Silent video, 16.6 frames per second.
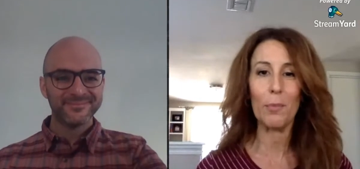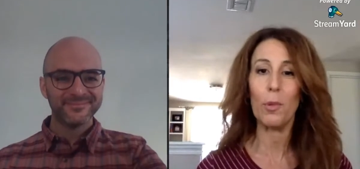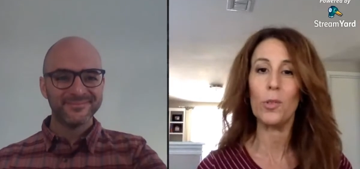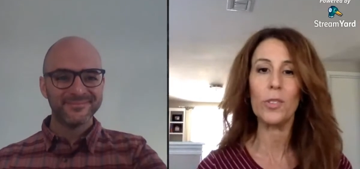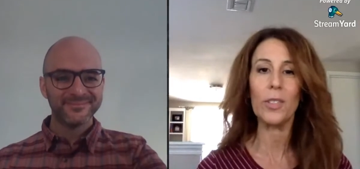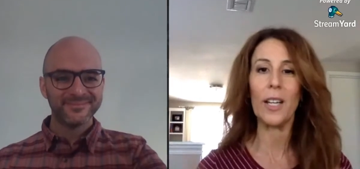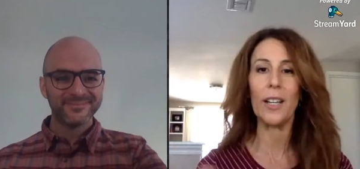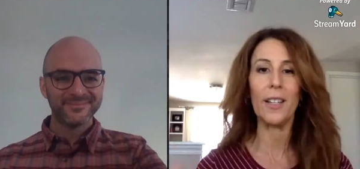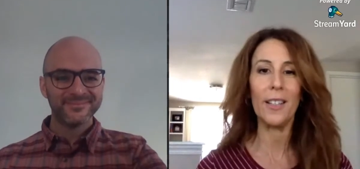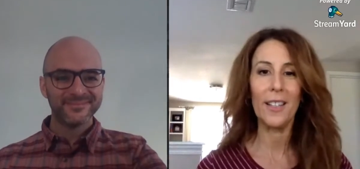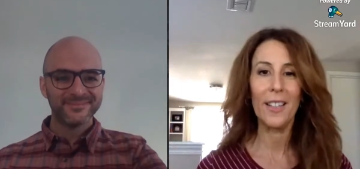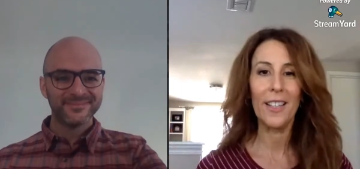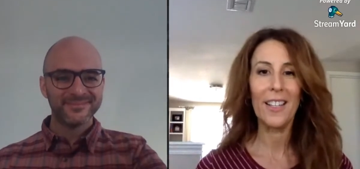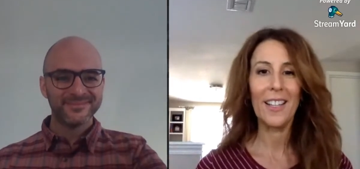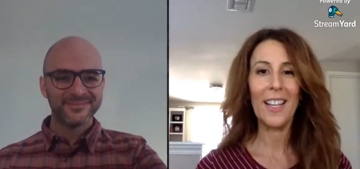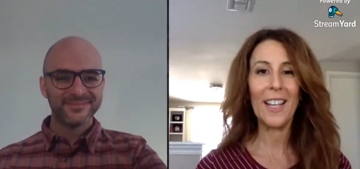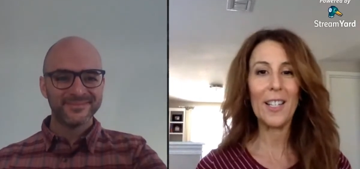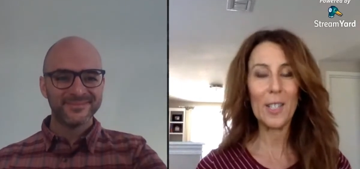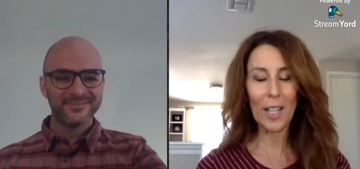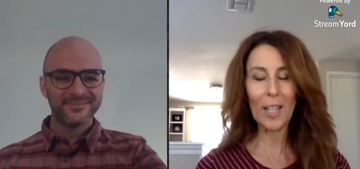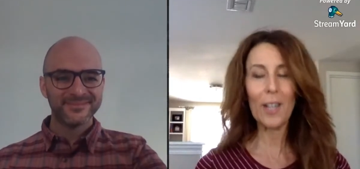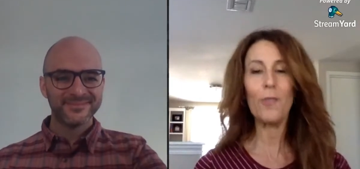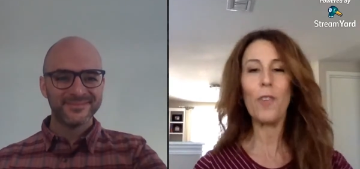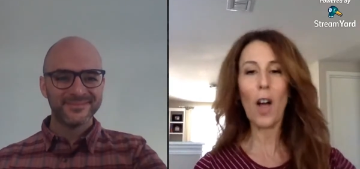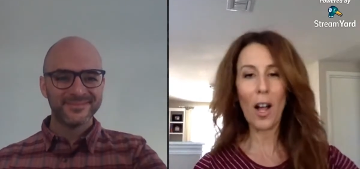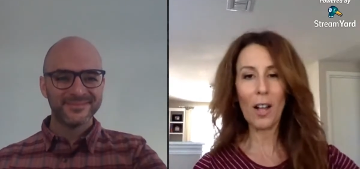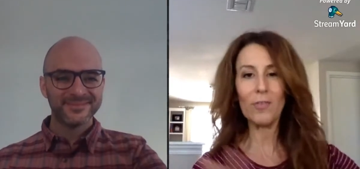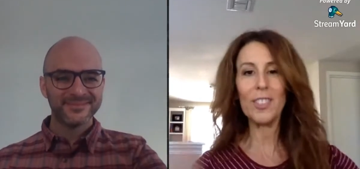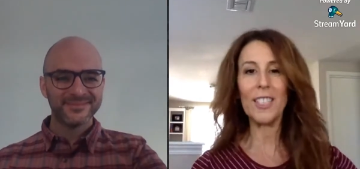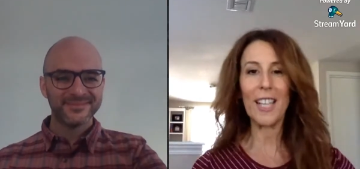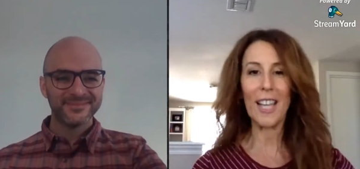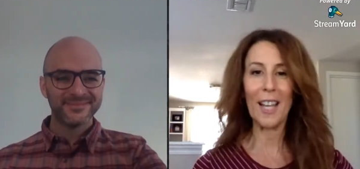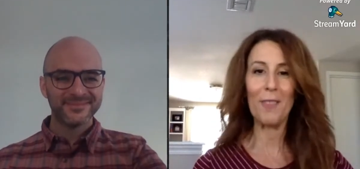Speaker 1: of multi. It it evolved
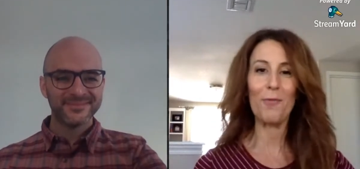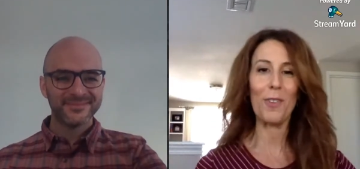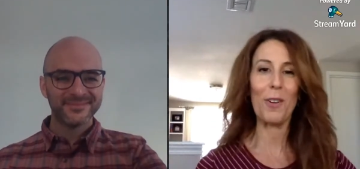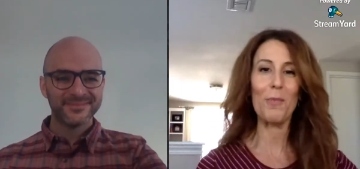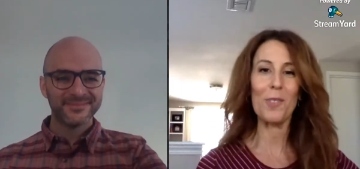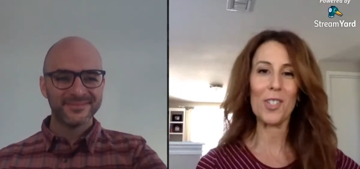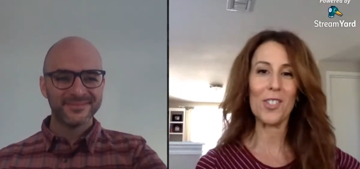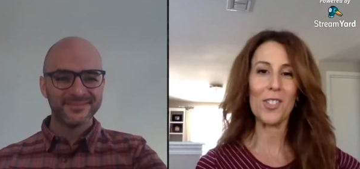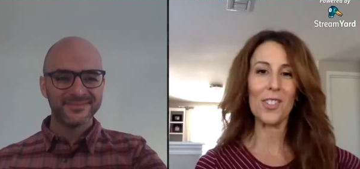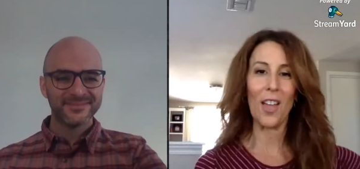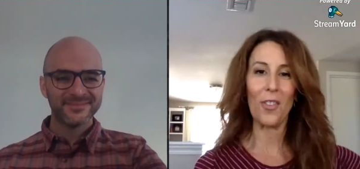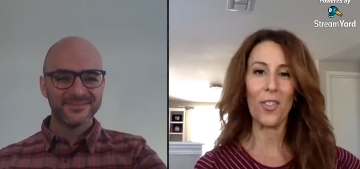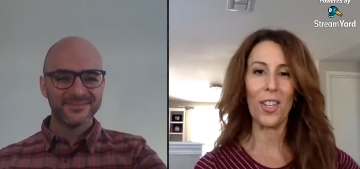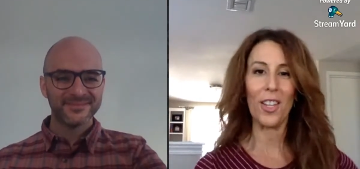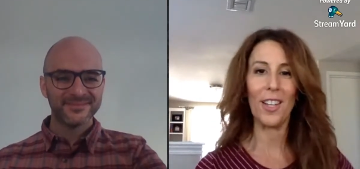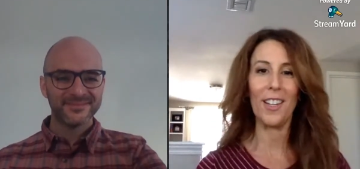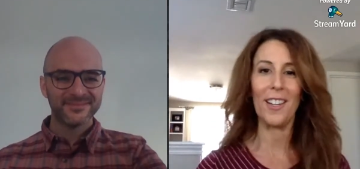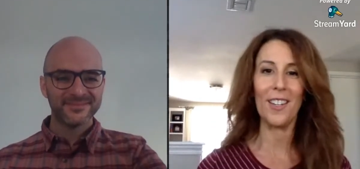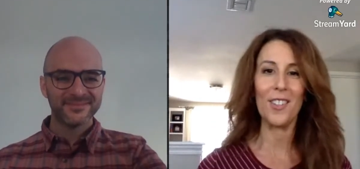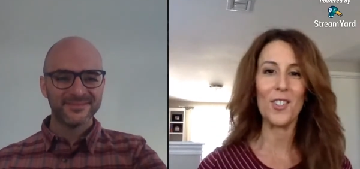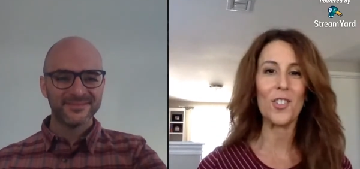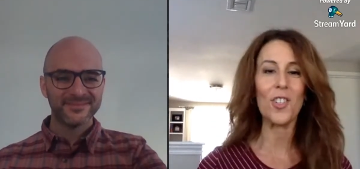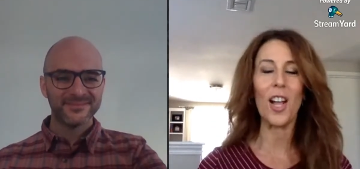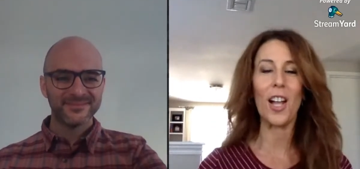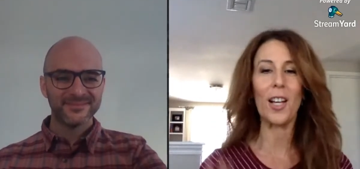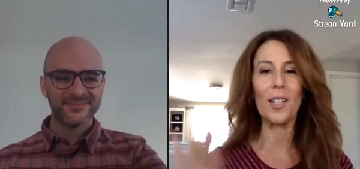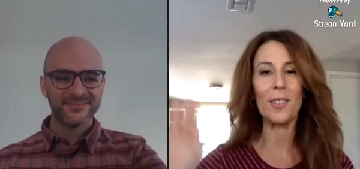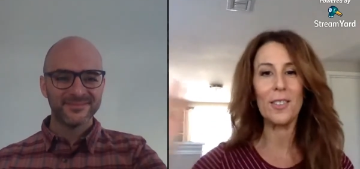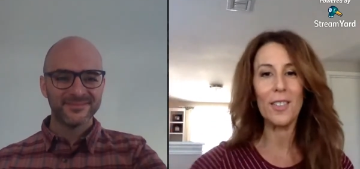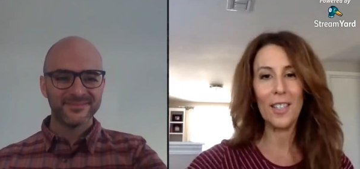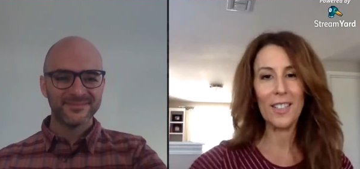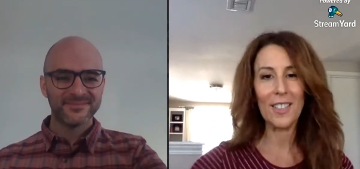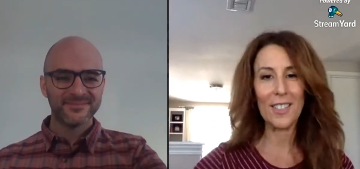again from just nothing, and I just kind
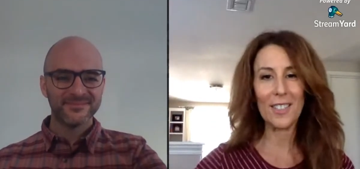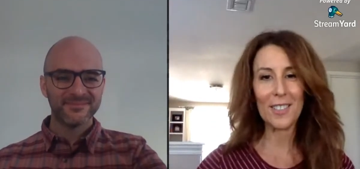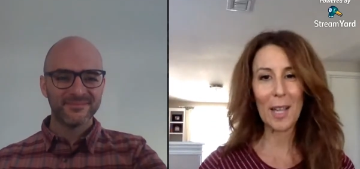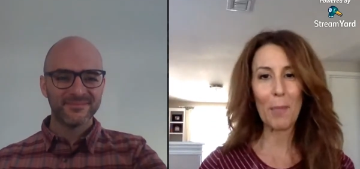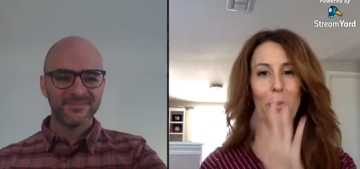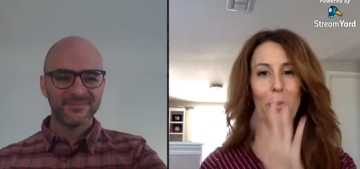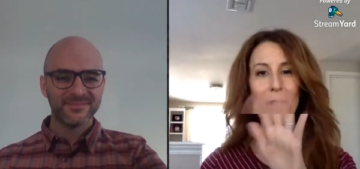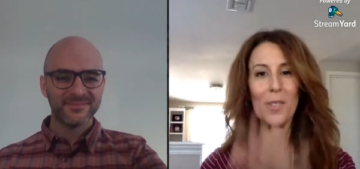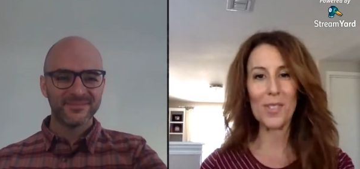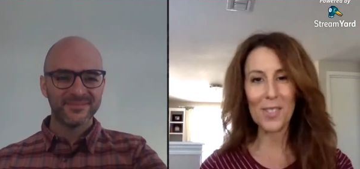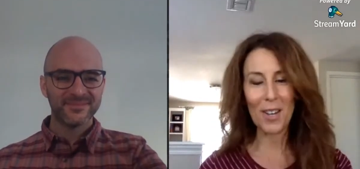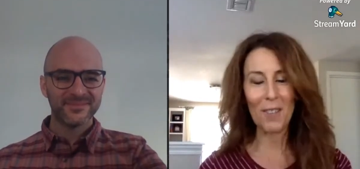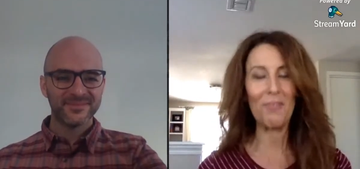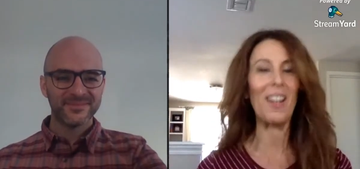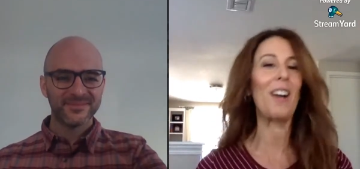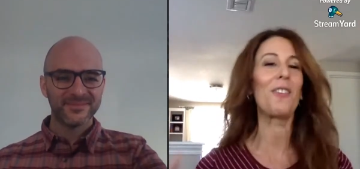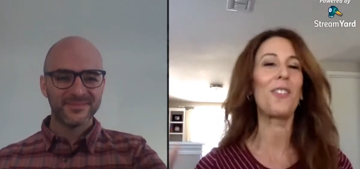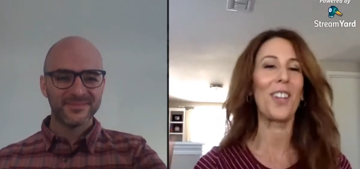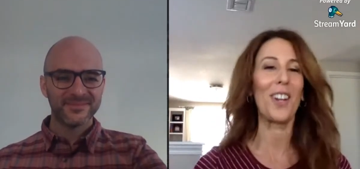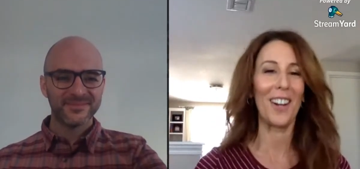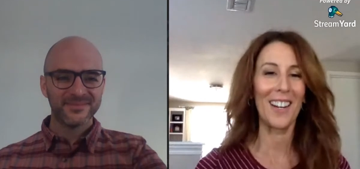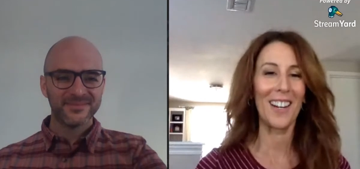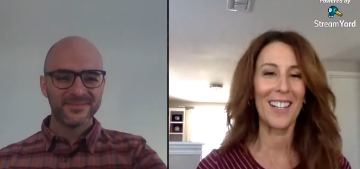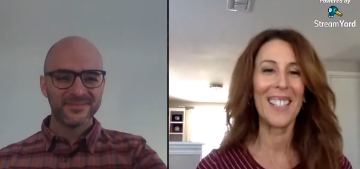of just kept putting stuff out there.